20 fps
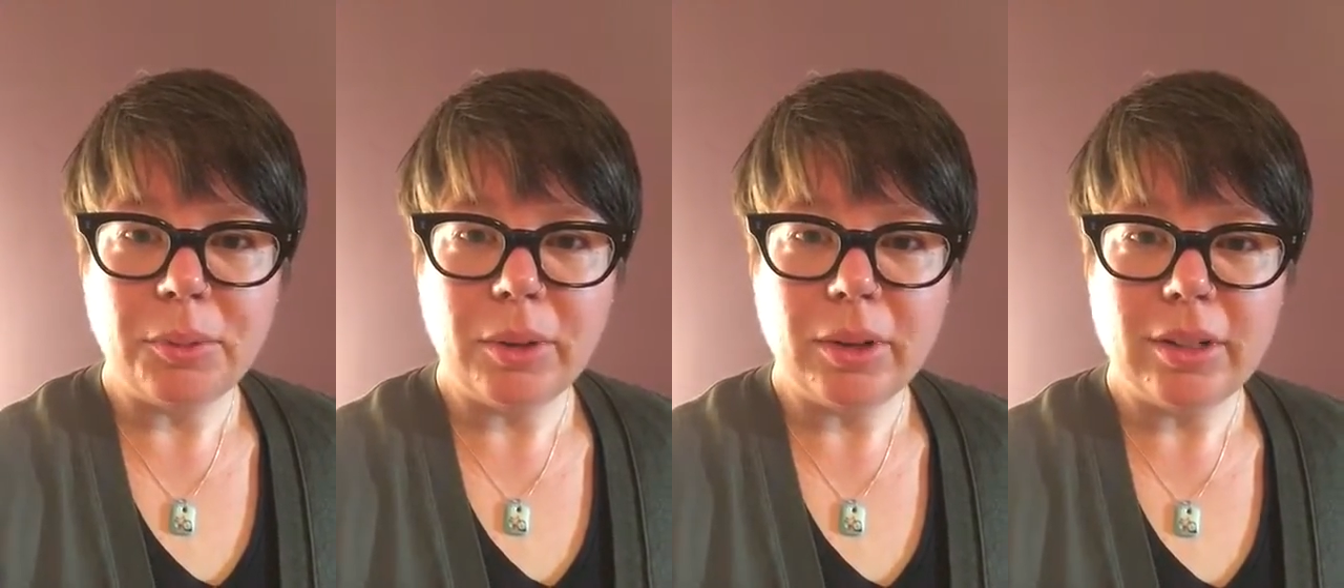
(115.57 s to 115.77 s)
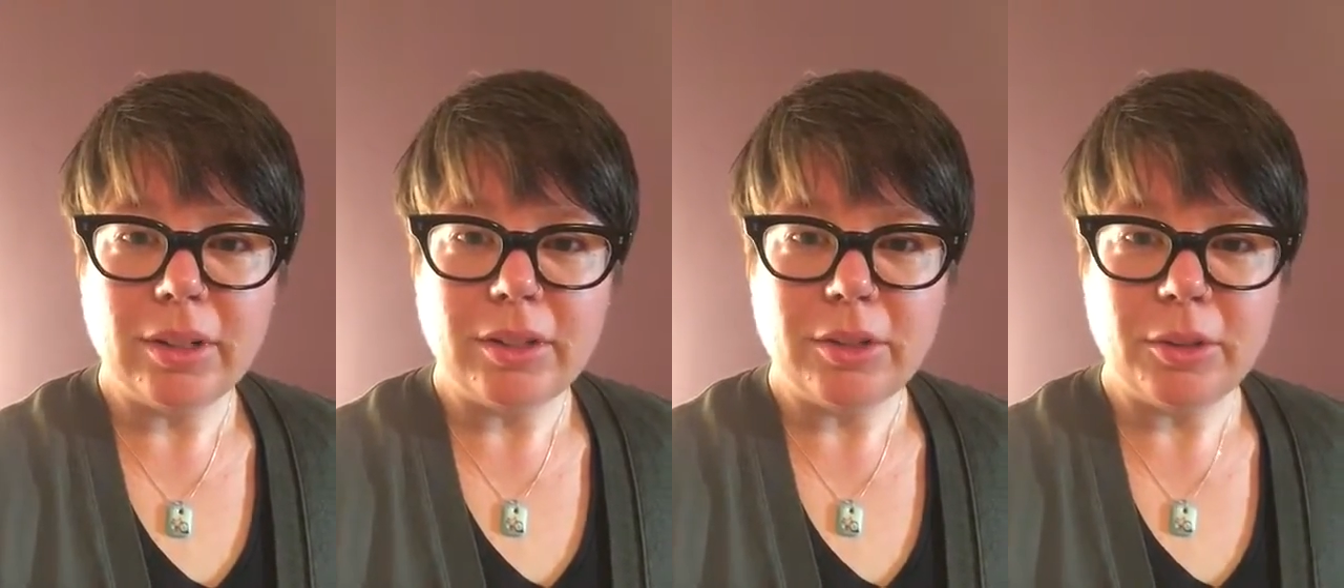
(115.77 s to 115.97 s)

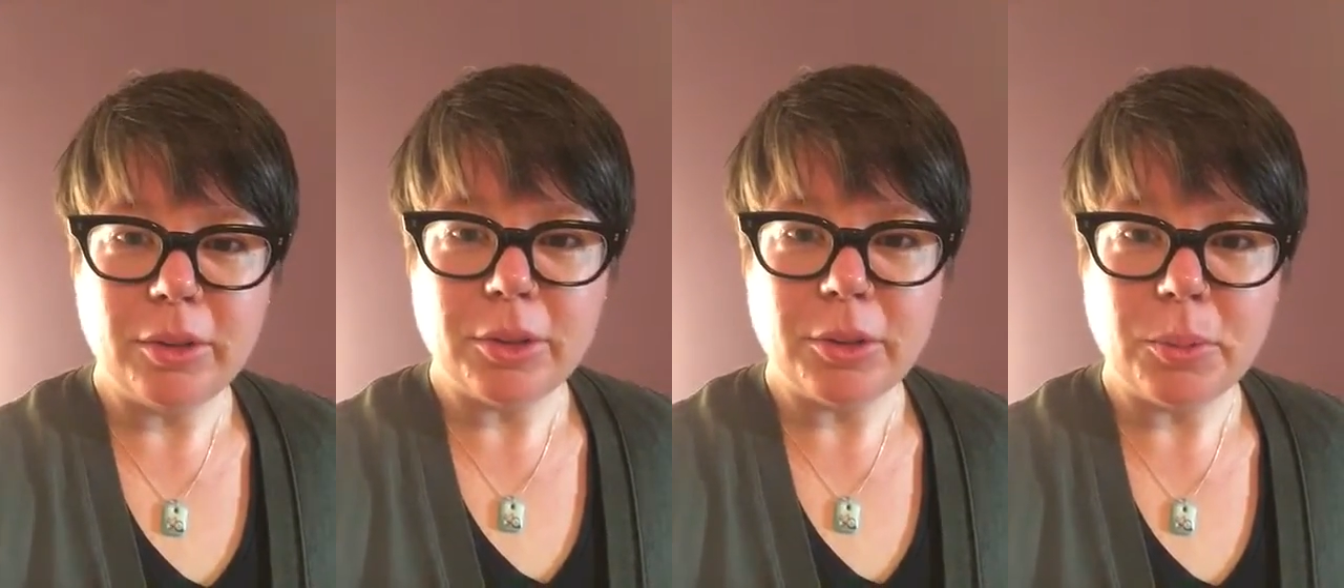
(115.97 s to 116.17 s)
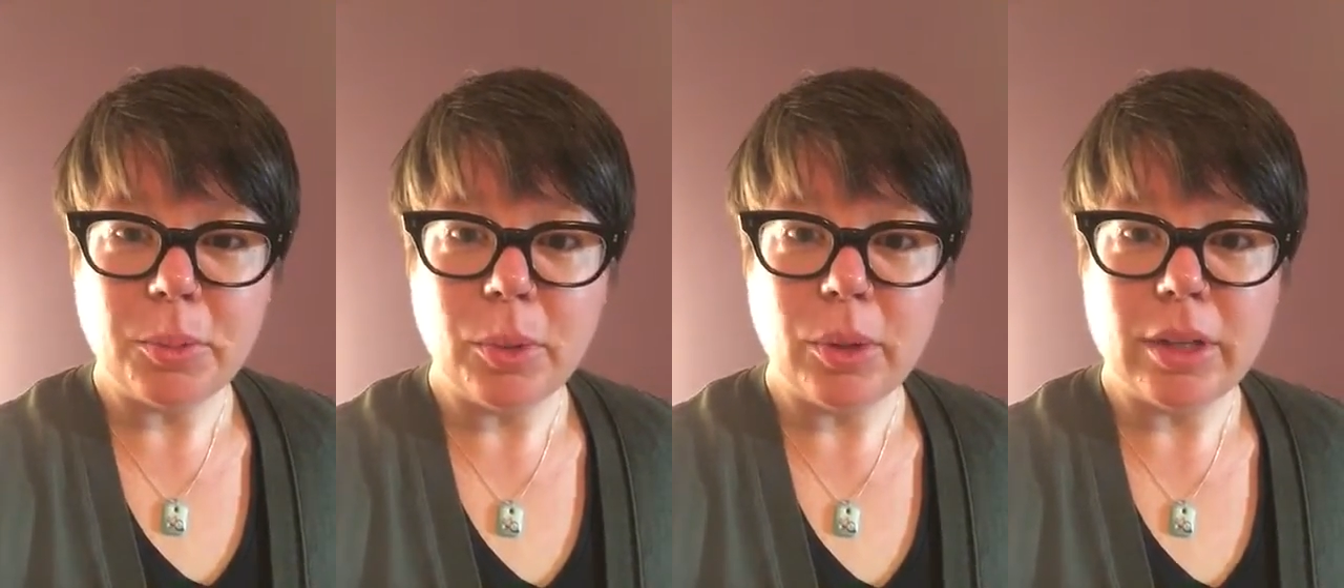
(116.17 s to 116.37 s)
wanted to
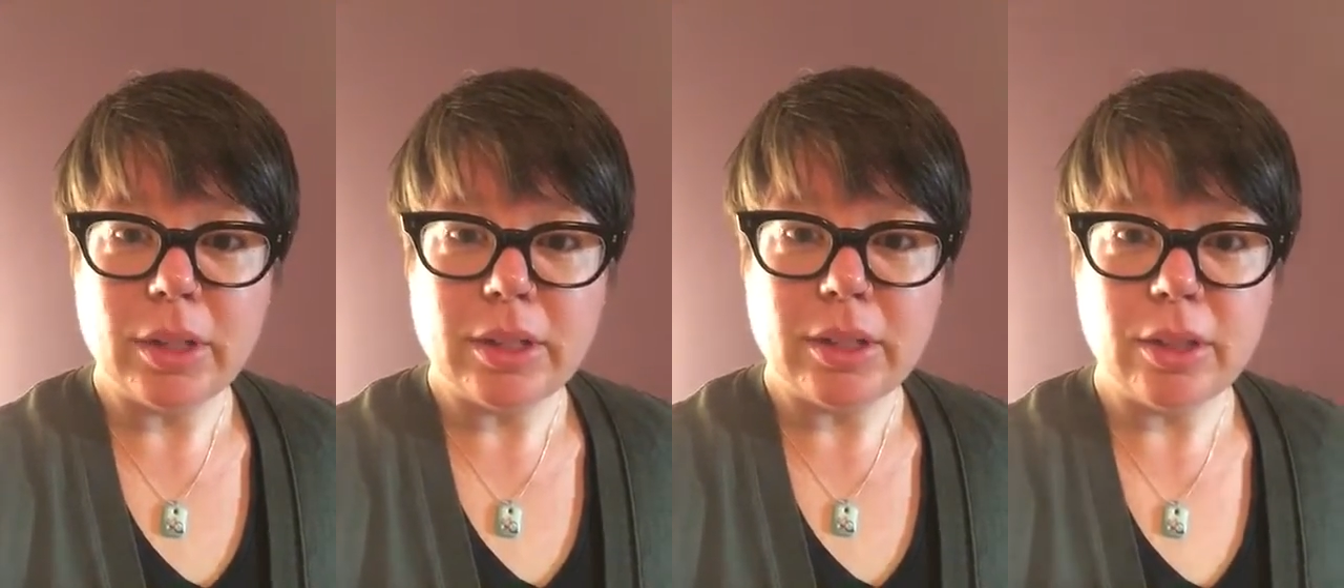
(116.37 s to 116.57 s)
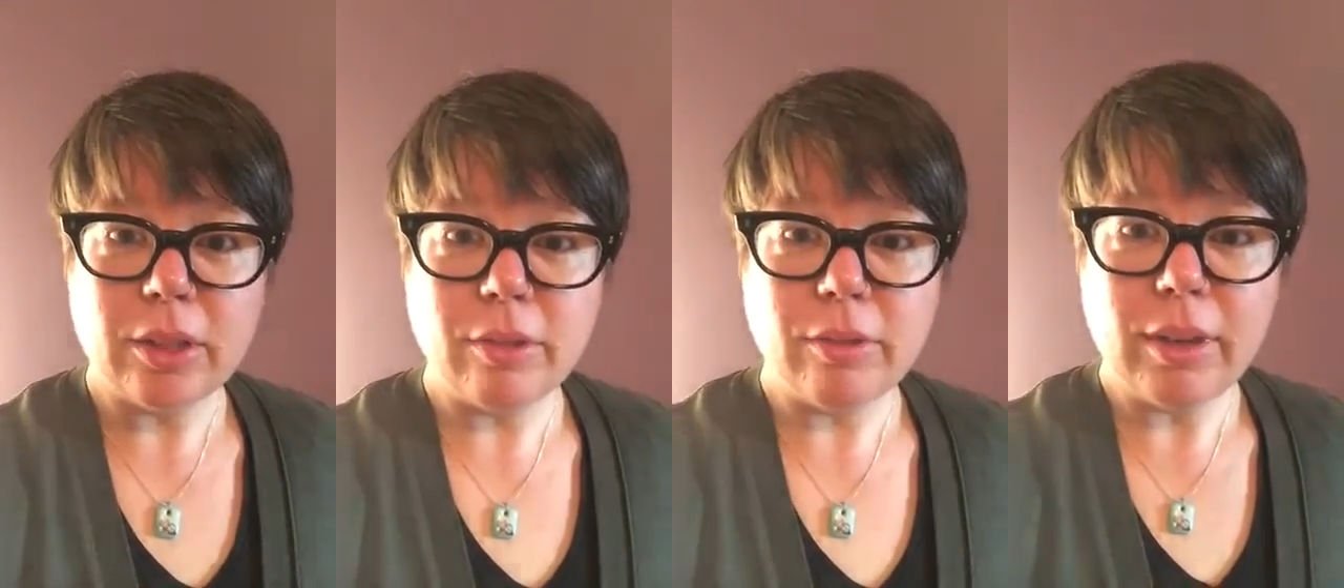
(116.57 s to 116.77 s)
export it
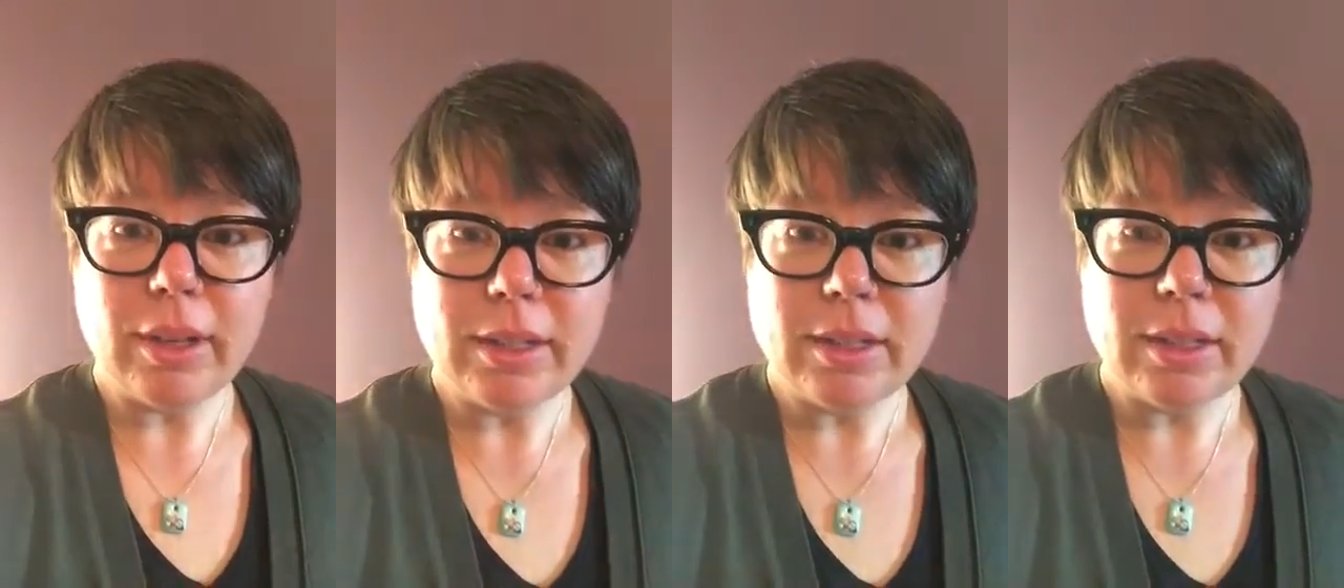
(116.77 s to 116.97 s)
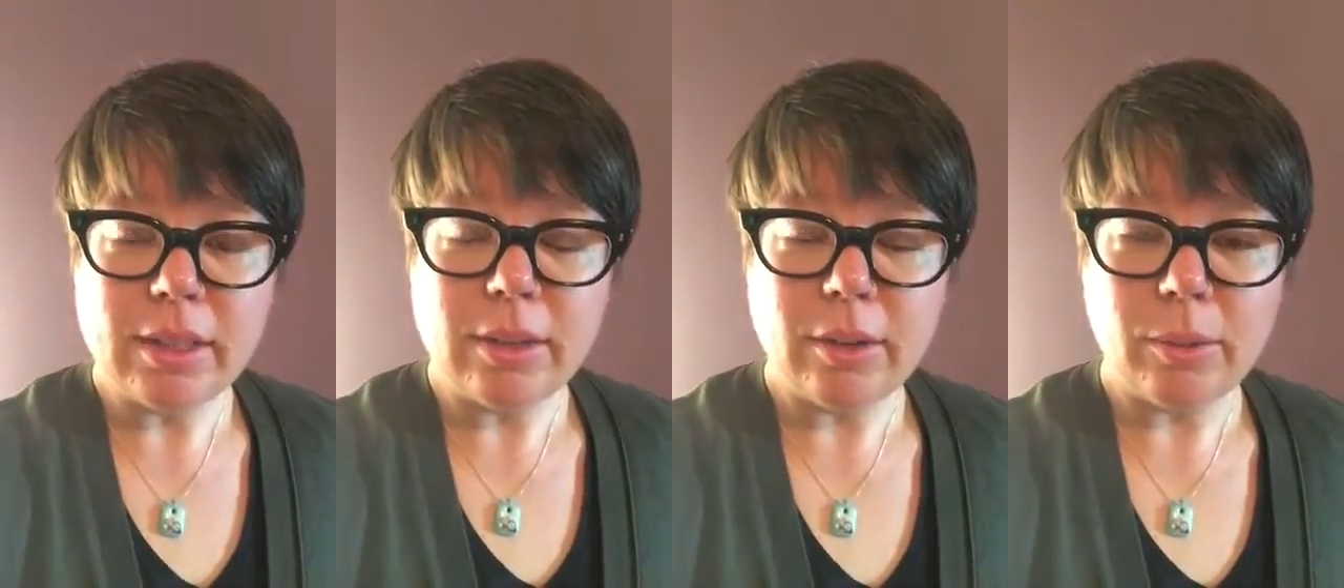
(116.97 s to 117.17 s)
to the
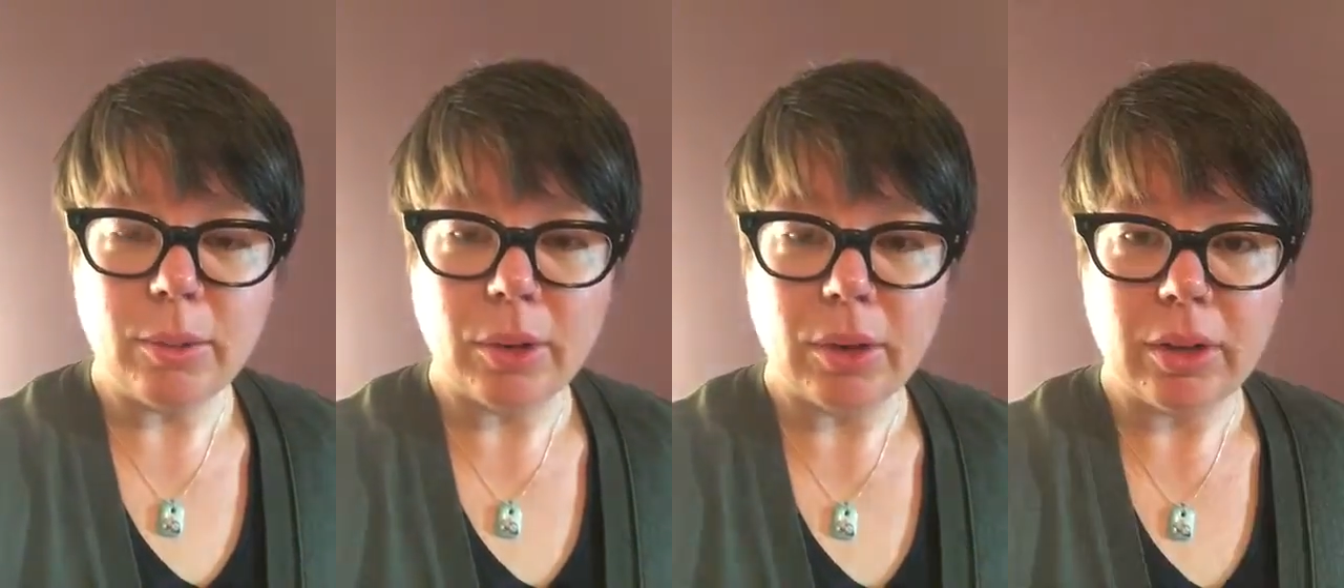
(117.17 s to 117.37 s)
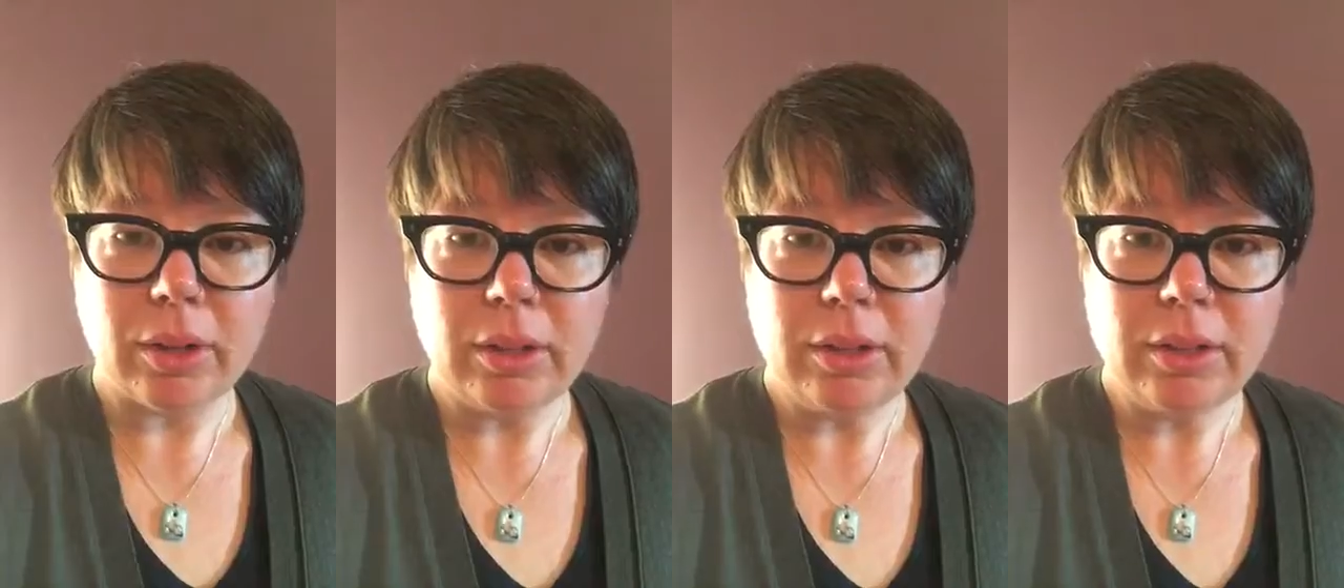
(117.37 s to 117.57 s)
rest of the
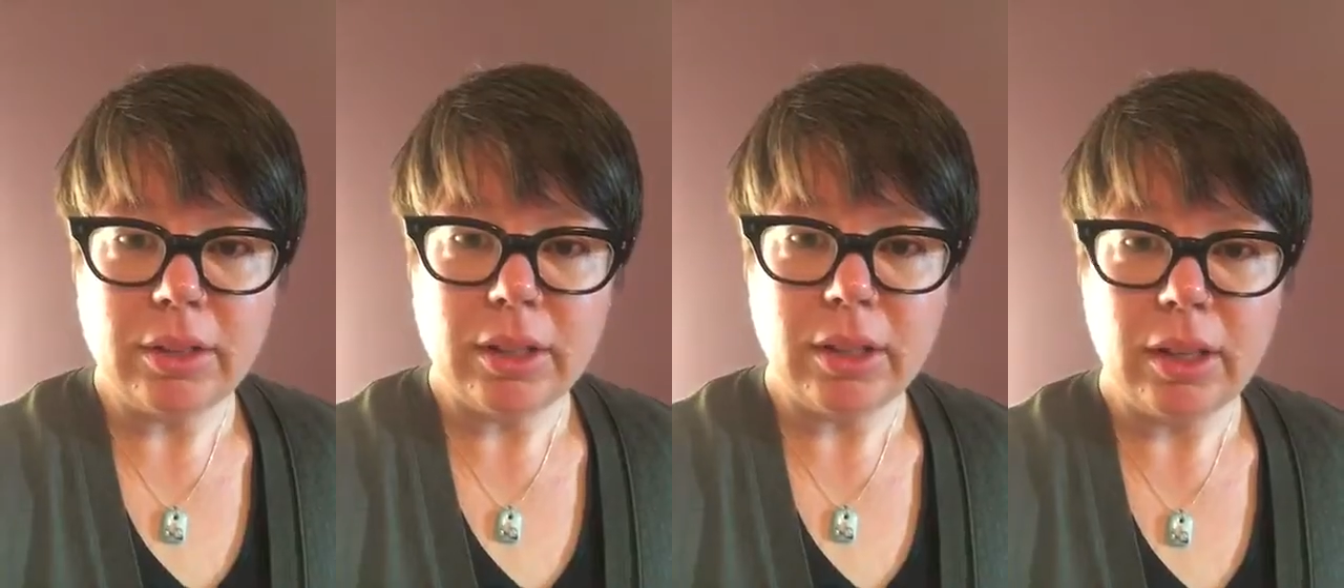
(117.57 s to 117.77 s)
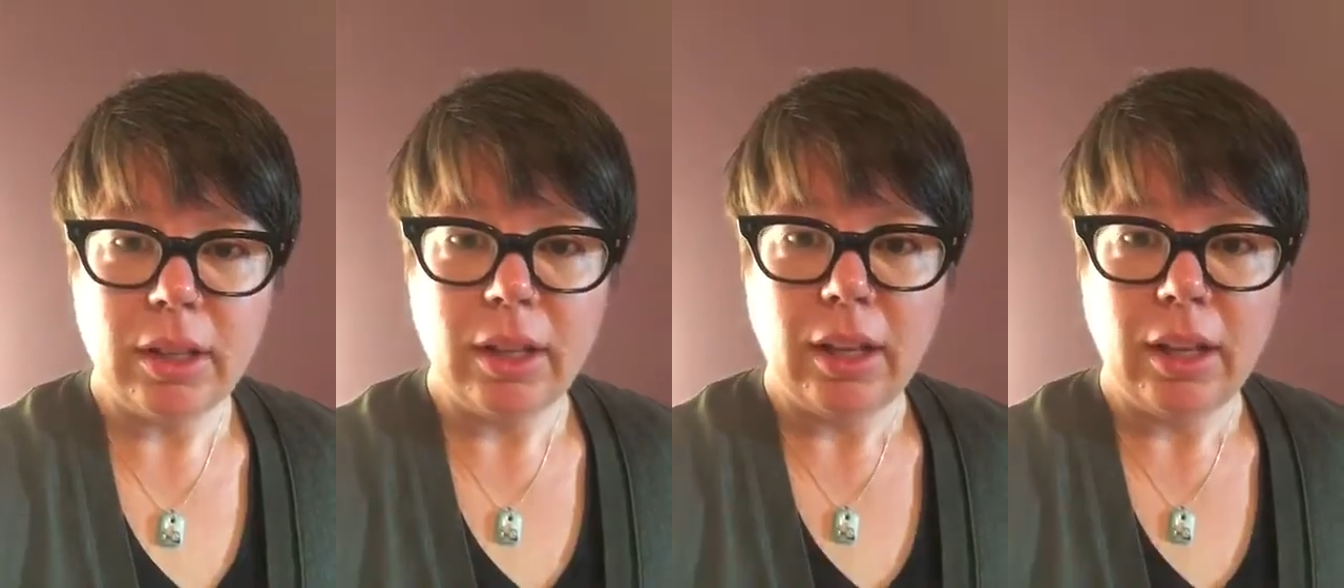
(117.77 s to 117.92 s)
world,